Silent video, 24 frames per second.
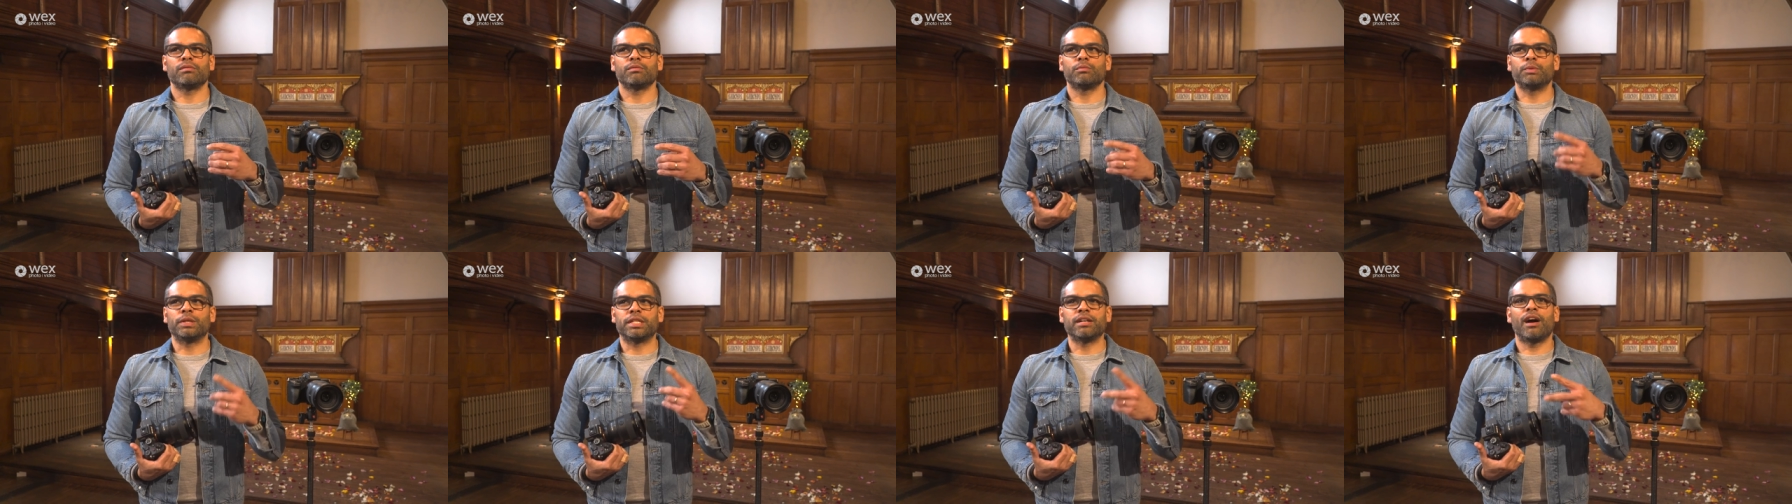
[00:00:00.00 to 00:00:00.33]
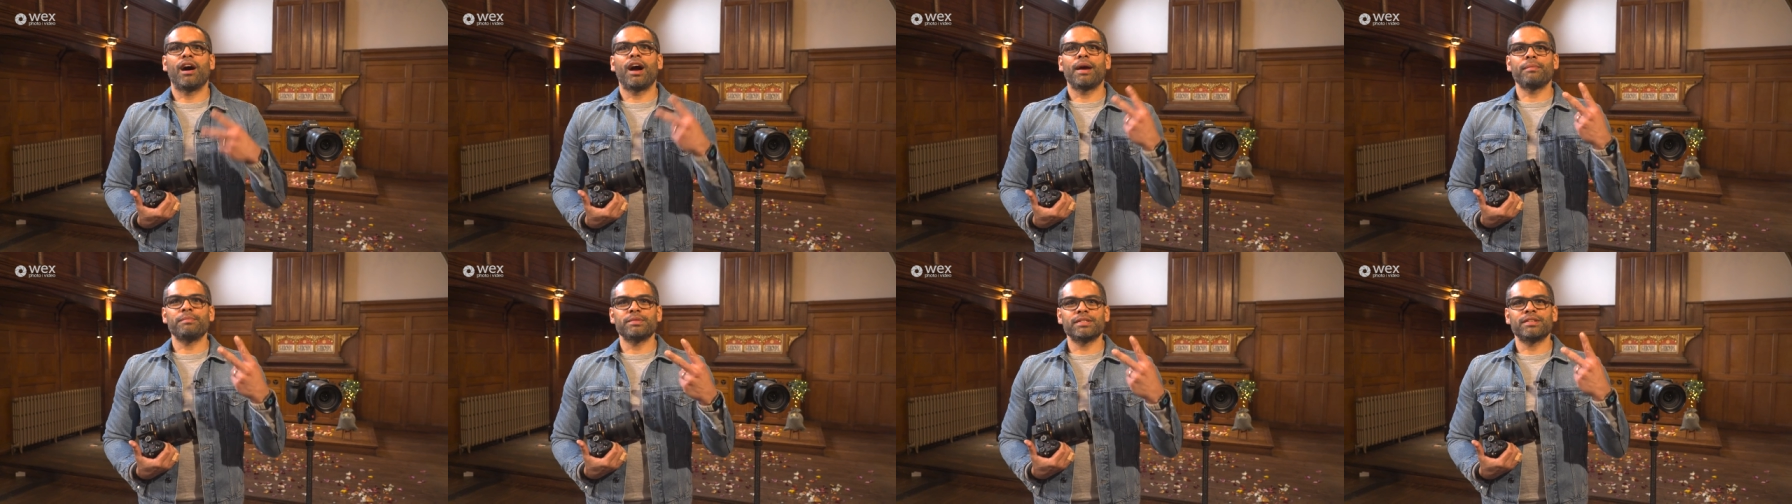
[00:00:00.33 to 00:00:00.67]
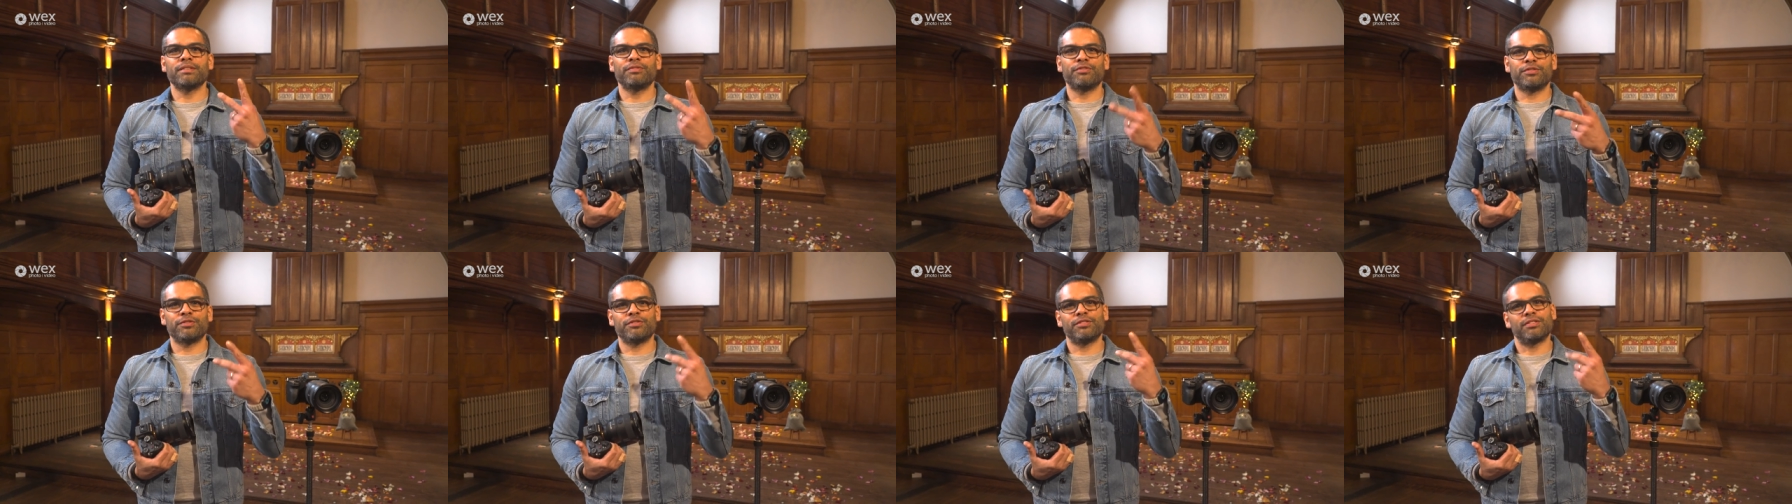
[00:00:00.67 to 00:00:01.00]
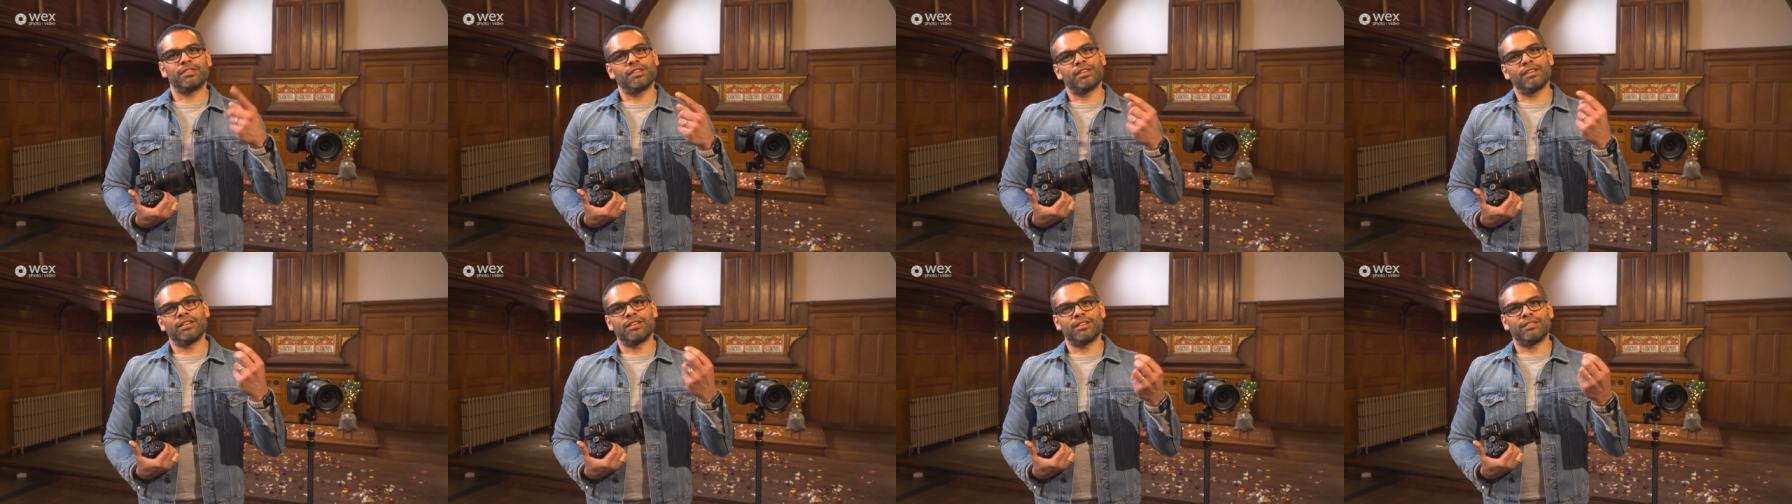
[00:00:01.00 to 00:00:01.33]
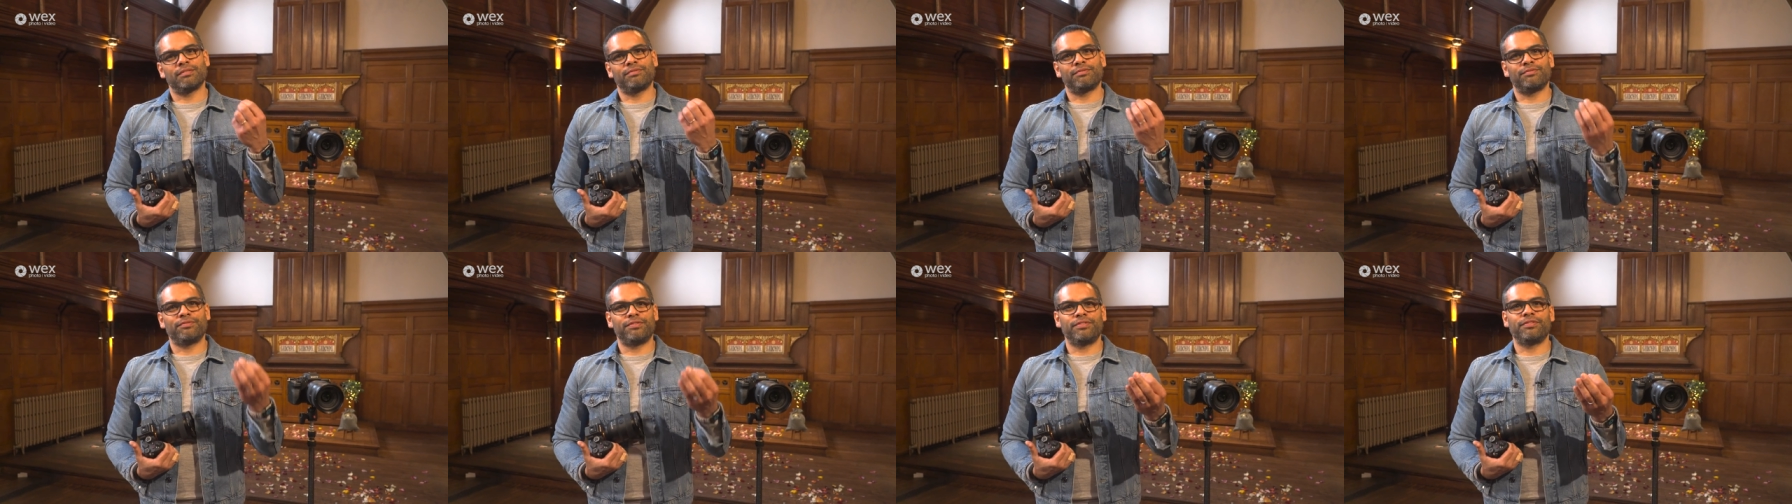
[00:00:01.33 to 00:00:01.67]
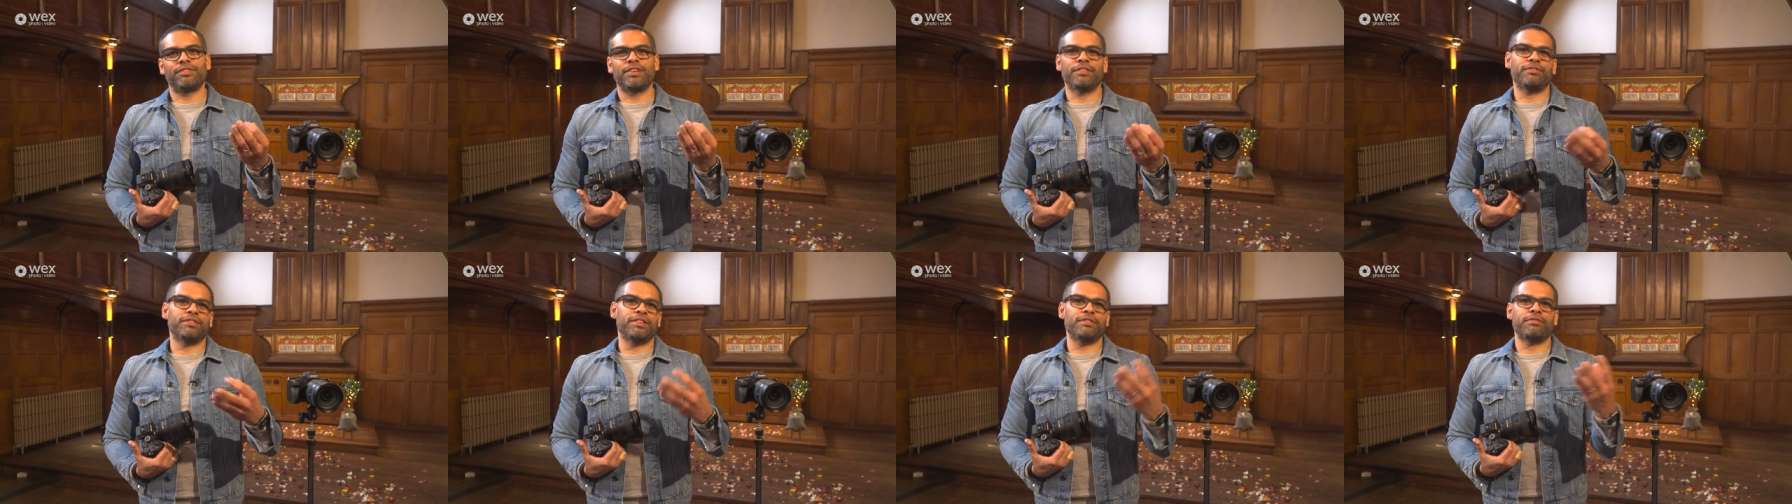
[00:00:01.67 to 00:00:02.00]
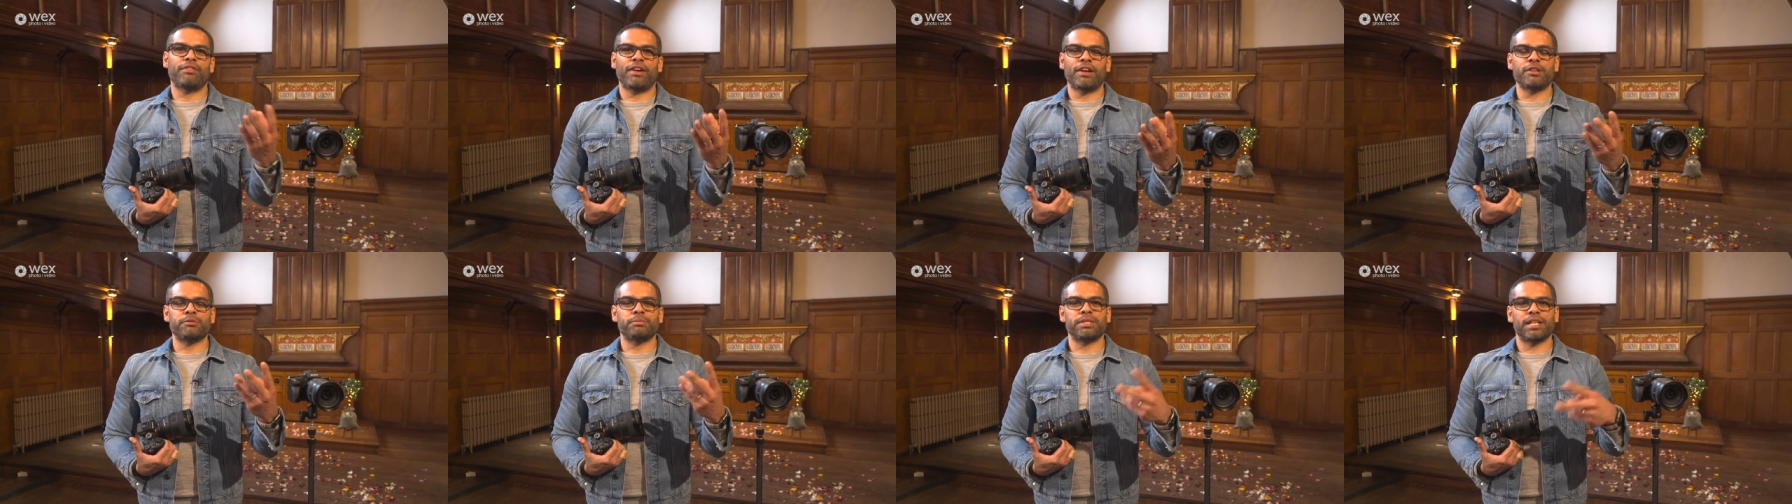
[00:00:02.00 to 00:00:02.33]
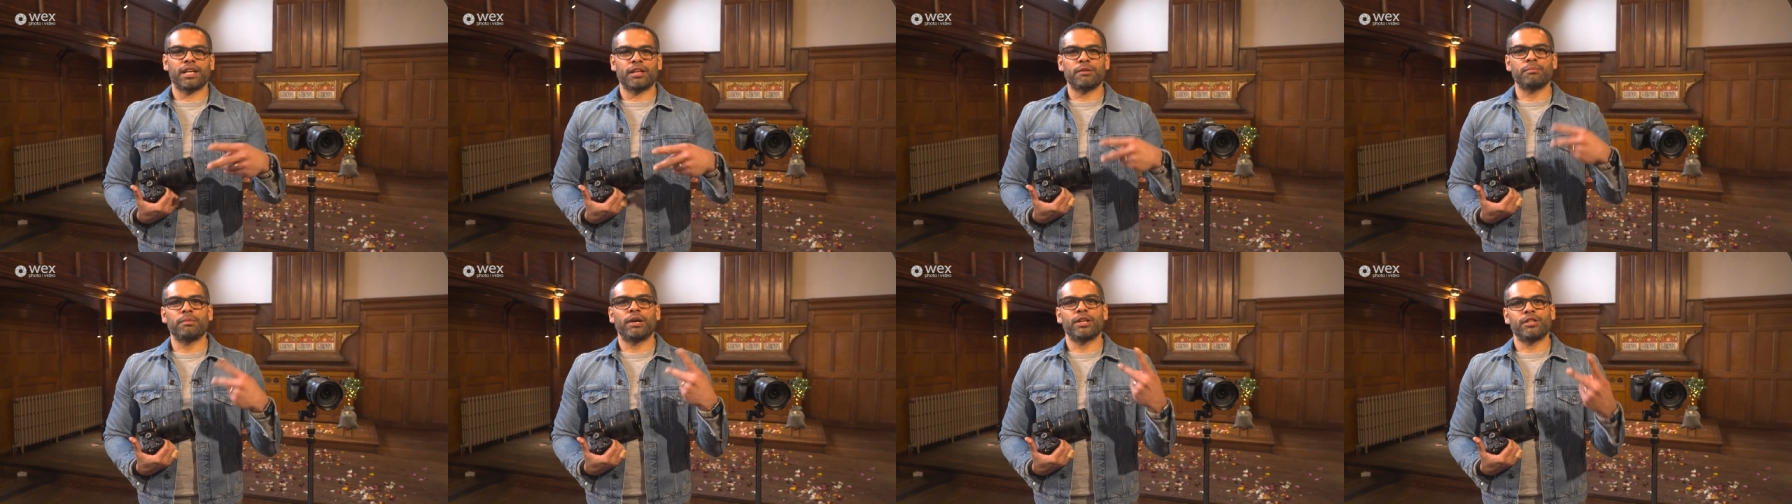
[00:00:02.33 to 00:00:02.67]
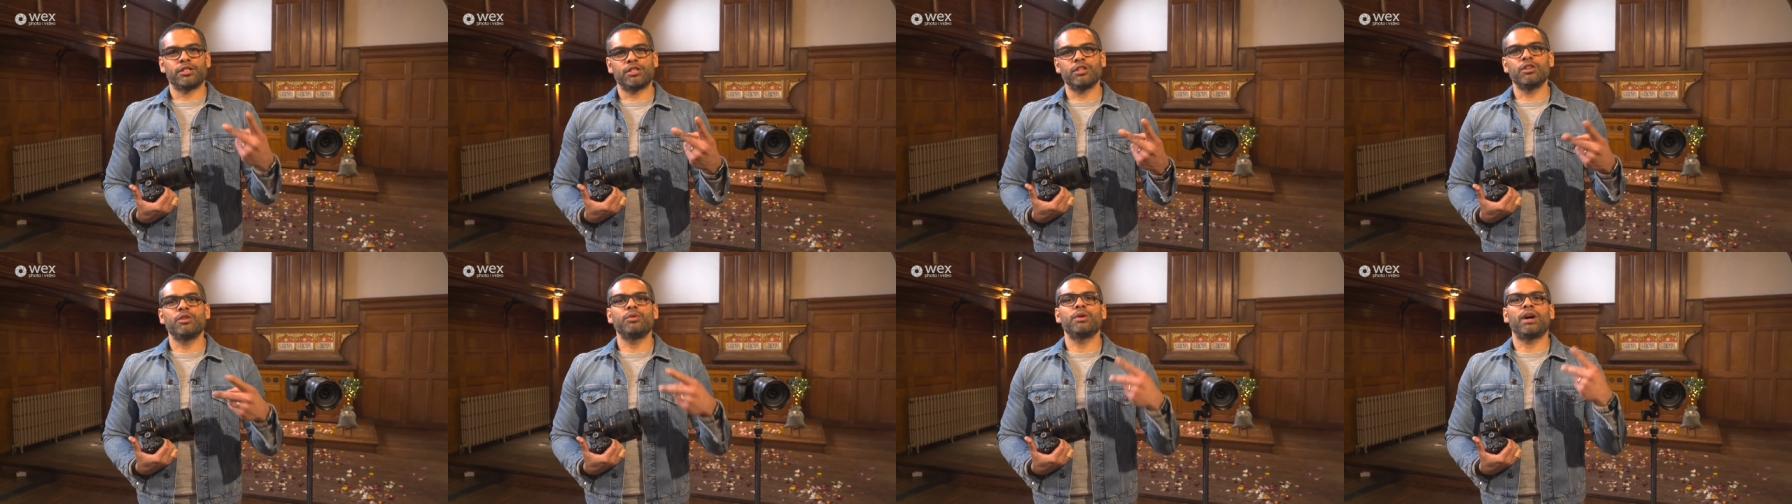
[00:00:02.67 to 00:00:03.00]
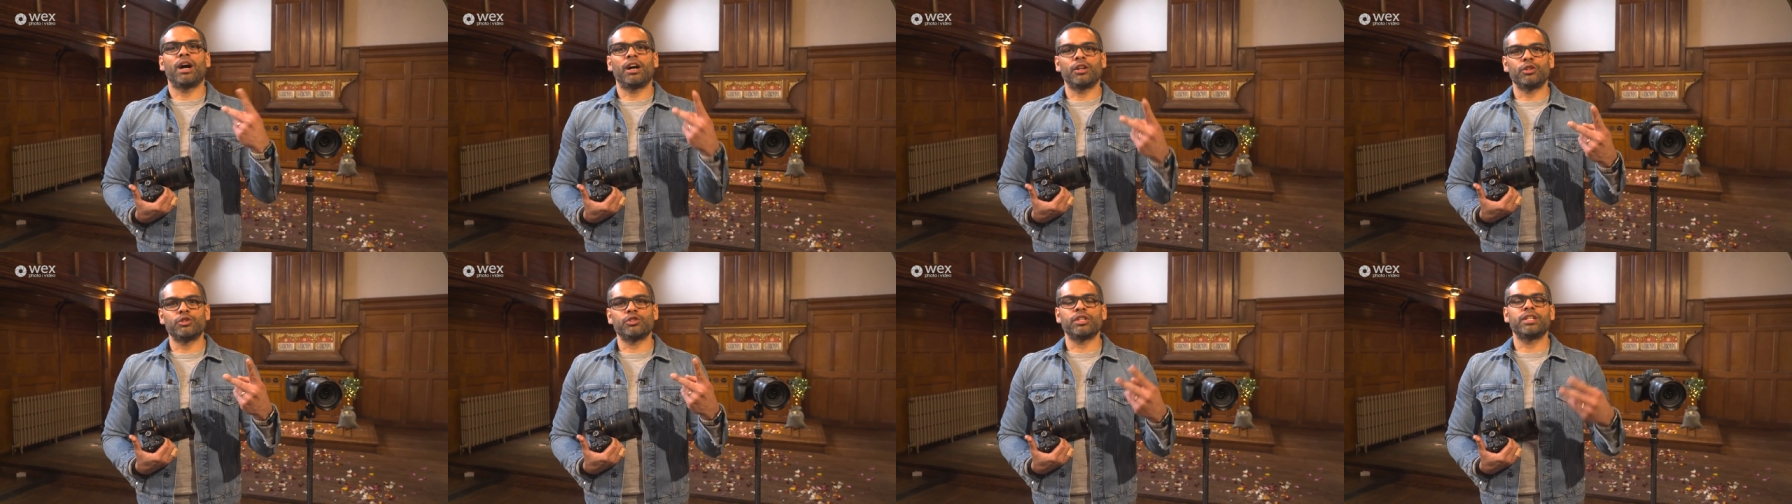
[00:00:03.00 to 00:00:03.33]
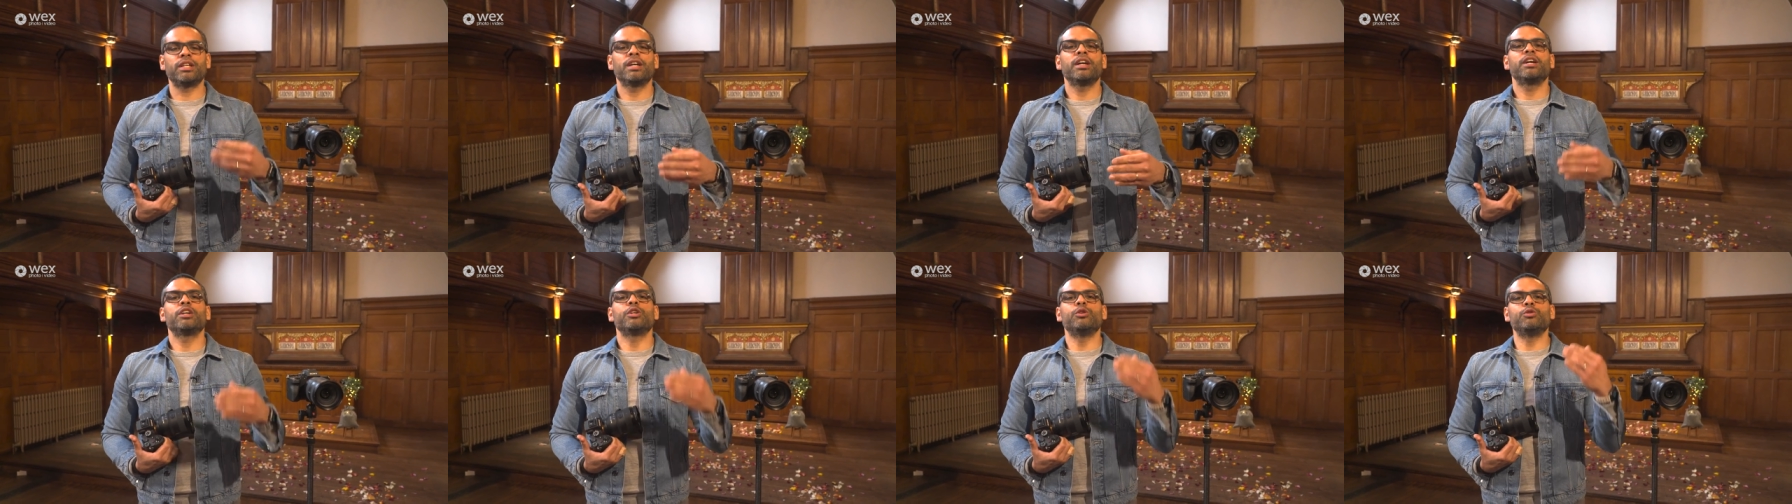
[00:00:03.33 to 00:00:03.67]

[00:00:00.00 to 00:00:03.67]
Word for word: we times the, the 50 frames per second by 200,